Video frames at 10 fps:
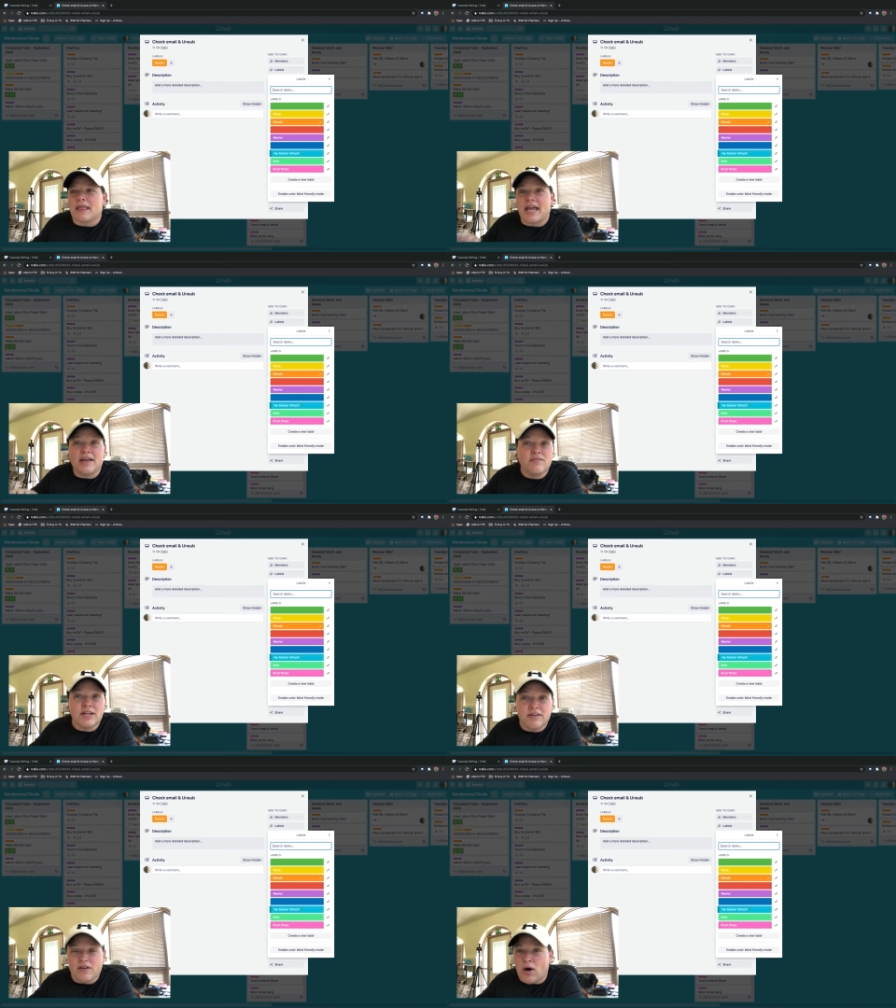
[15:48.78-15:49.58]
even
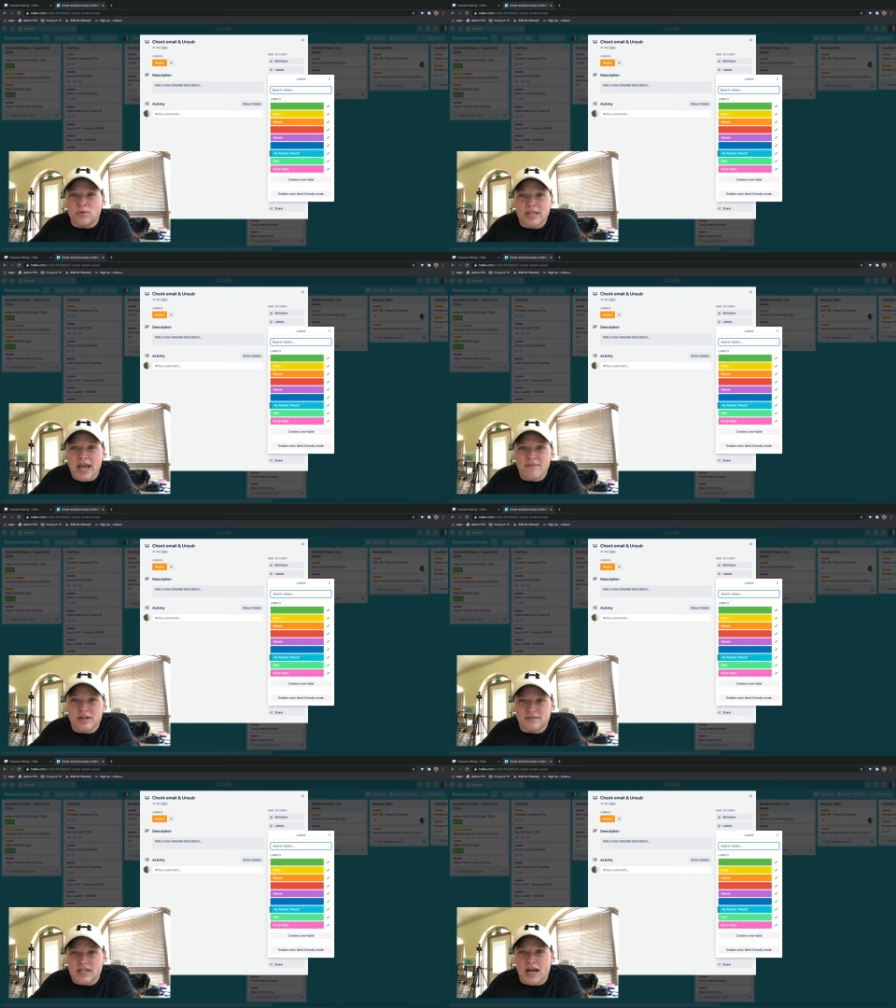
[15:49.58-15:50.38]
if I only have
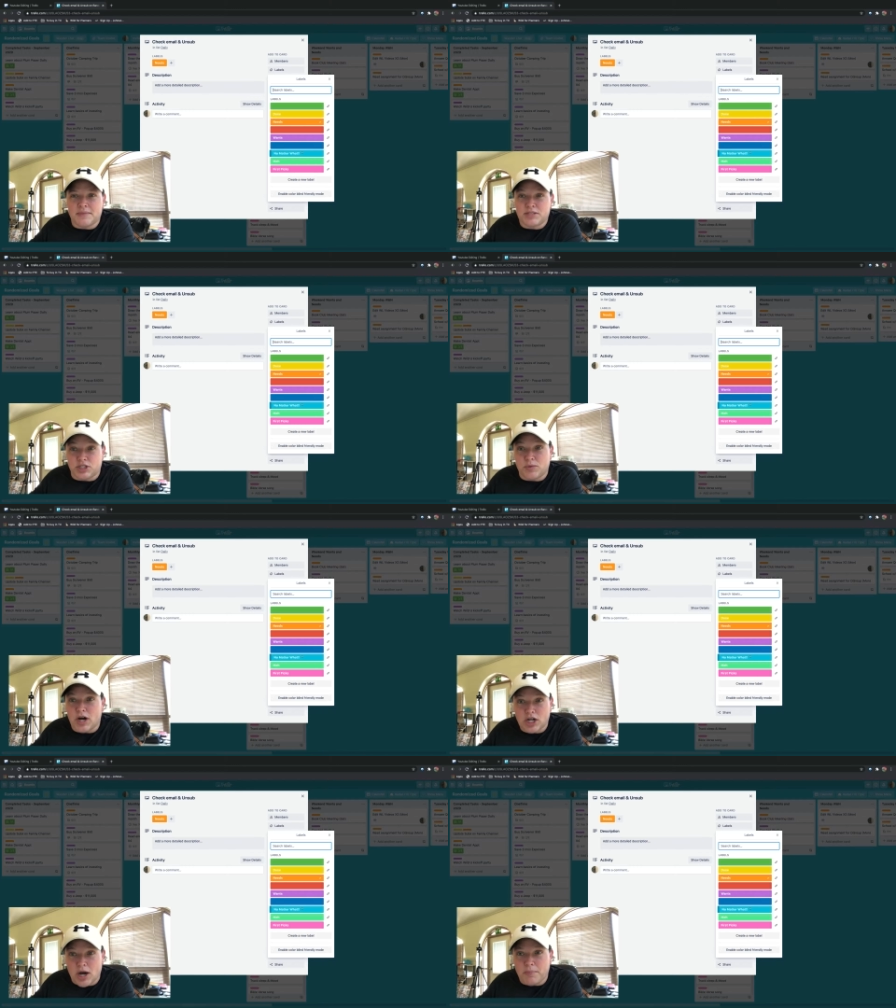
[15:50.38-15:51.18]
enough time to do a
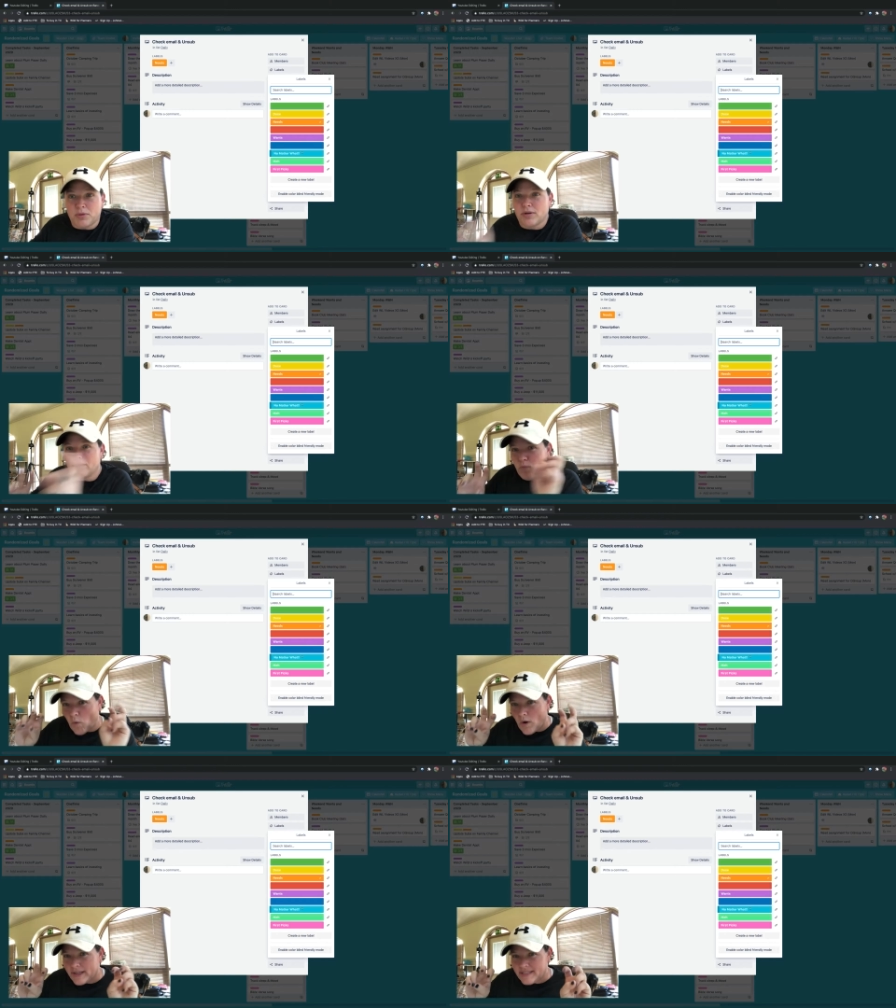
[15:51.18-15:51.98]
couple of
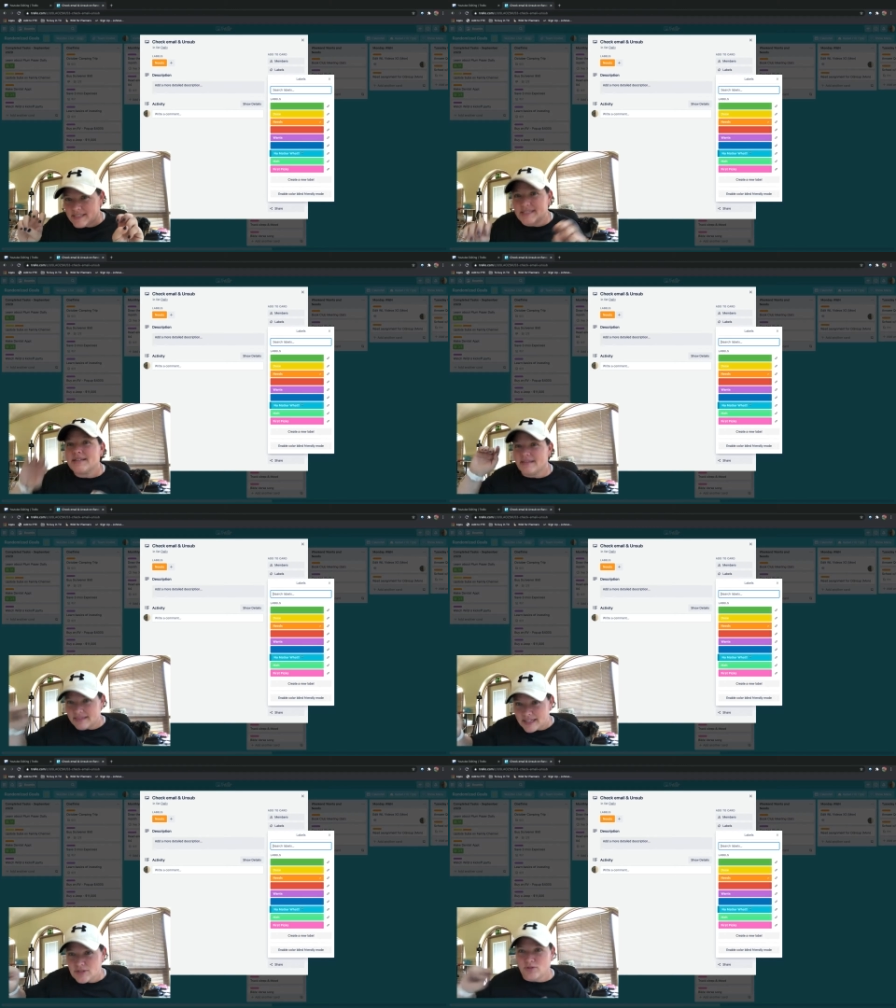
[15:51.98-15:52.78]
wants,
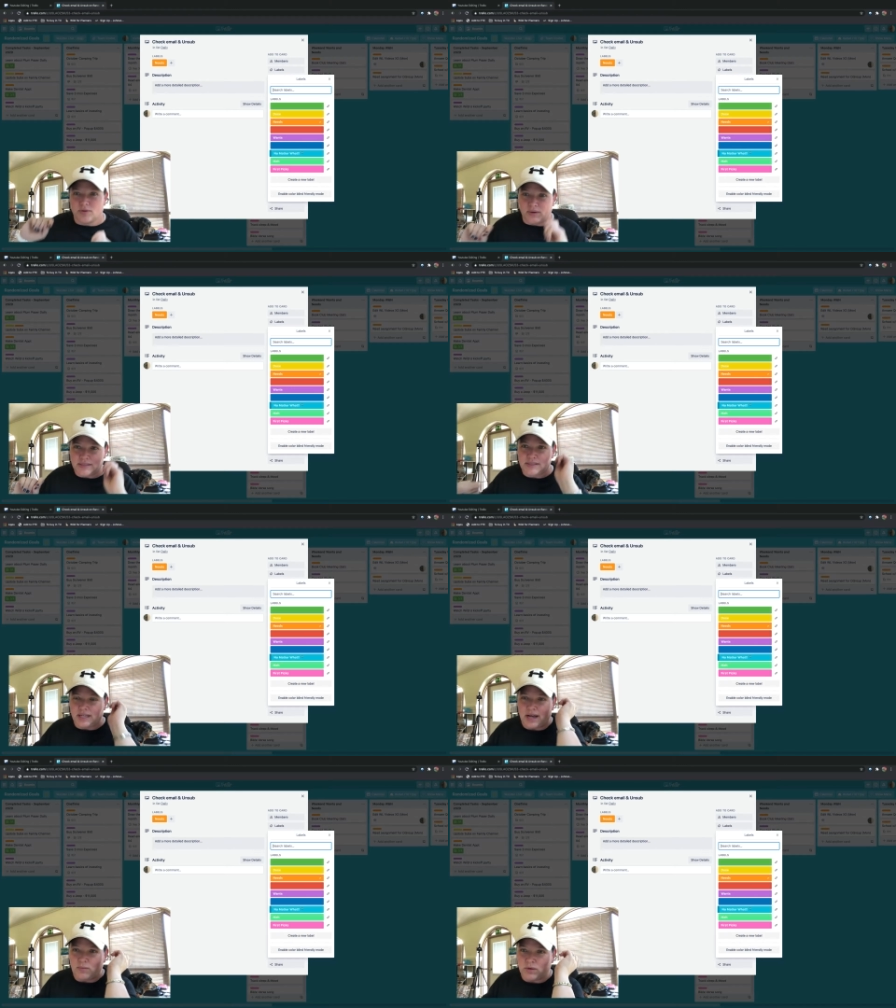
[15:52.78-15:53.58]
these are the ones
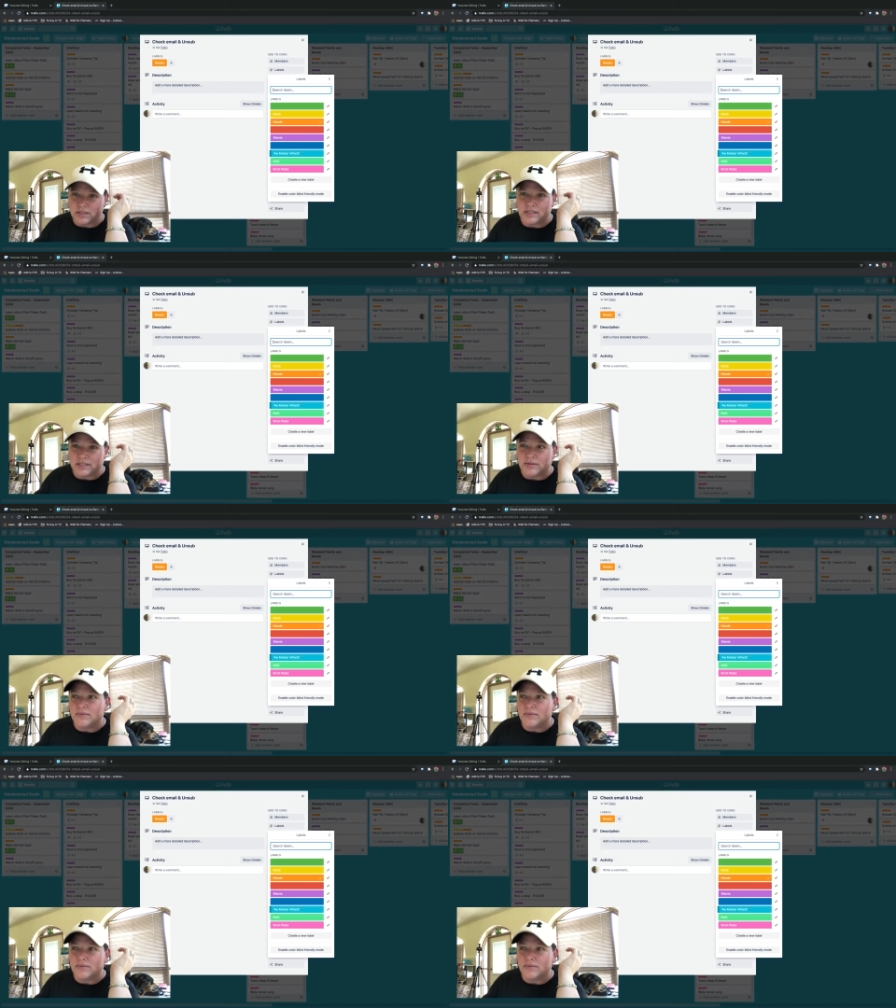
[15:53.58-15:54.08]
that I want to do.